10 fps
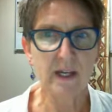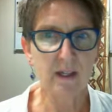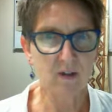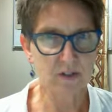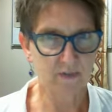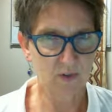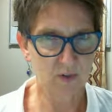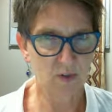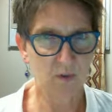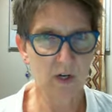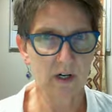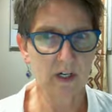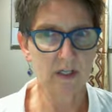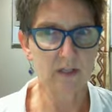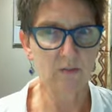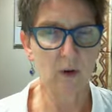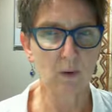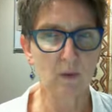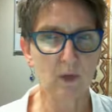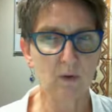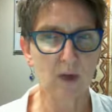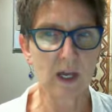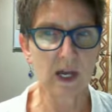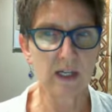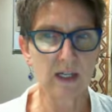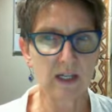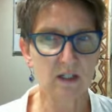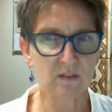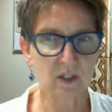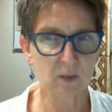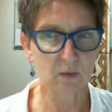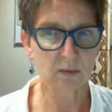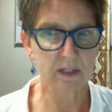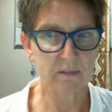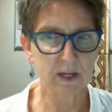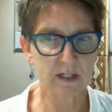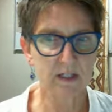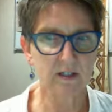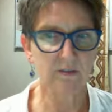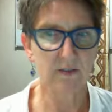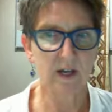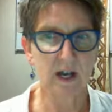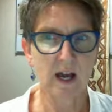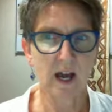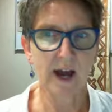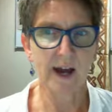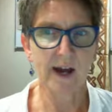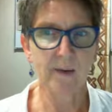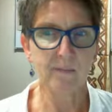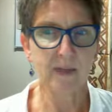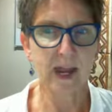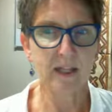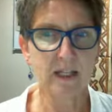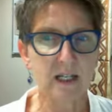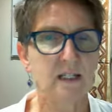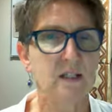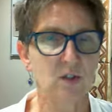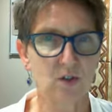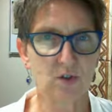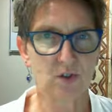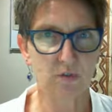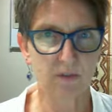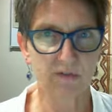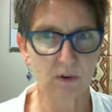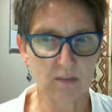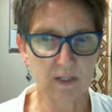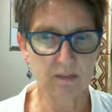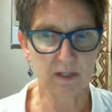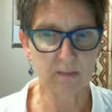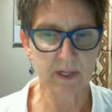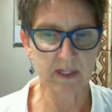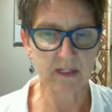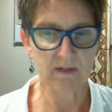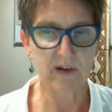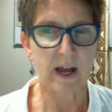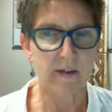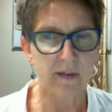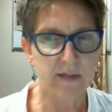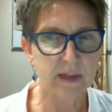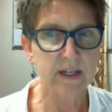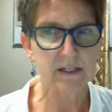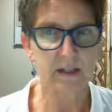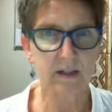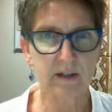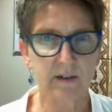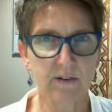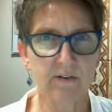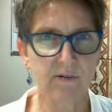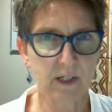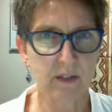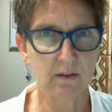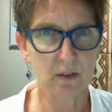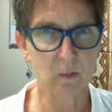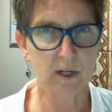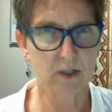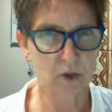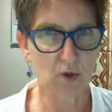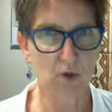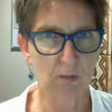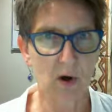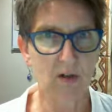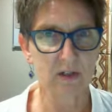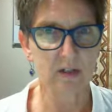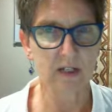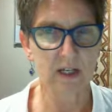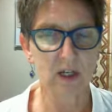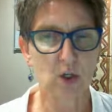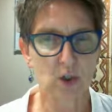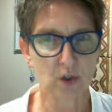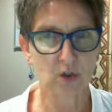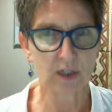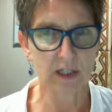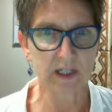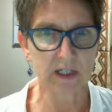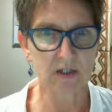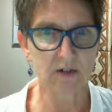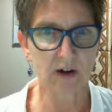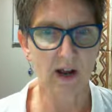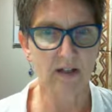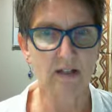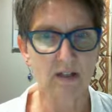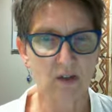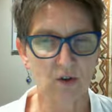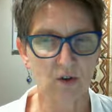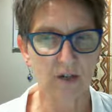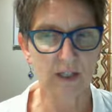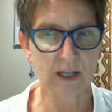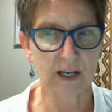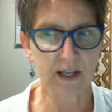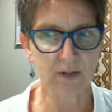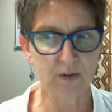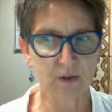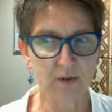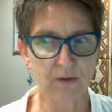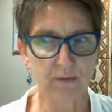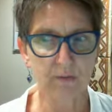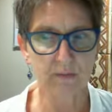in those first 2 areas, when we were looking at the individual perspective and the institutional reformist perspective. These are the fields where social policy usually interacts, not in the latter 2.